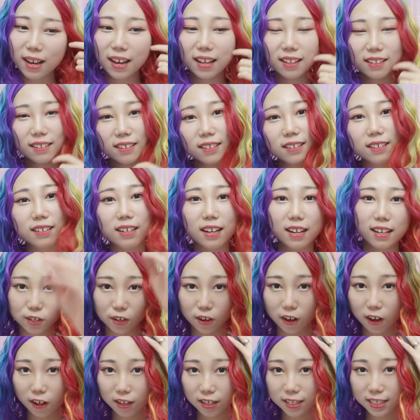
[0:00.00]
color. The
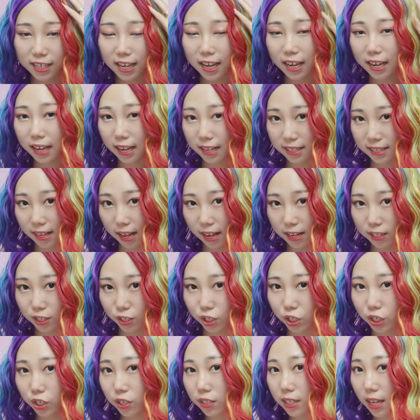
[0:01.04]
quality is as
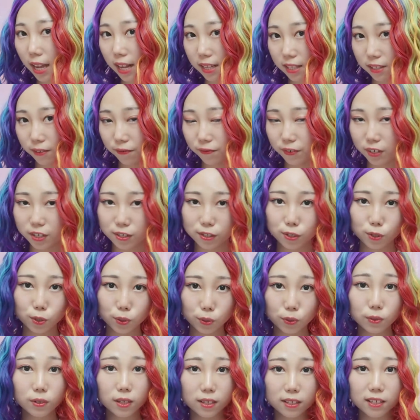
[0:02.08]
good as the first
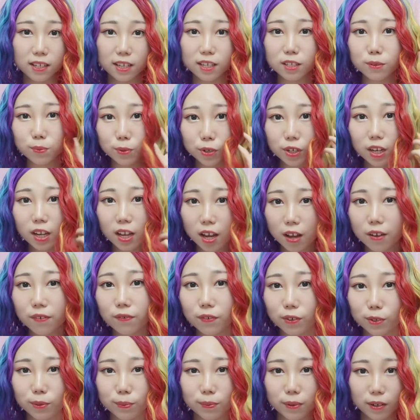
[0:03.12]
2 and it's pretty
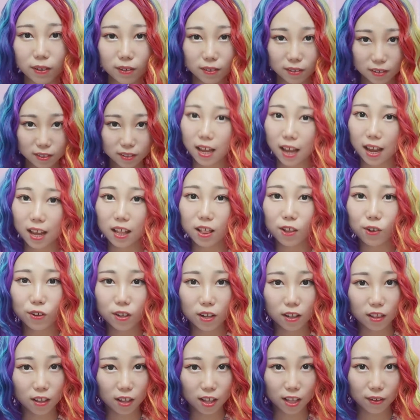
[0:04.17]
comfortable. I look
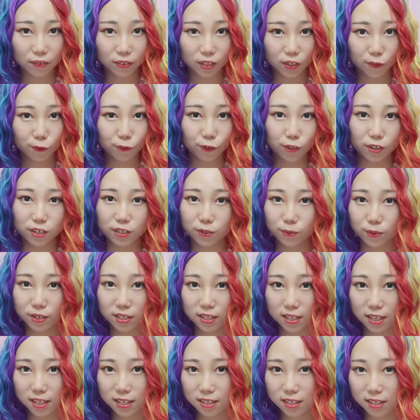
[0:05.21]
a lot of different with
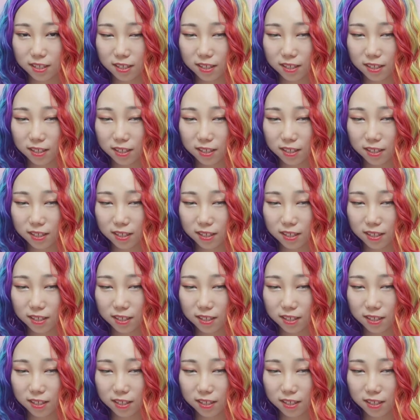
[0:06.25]
this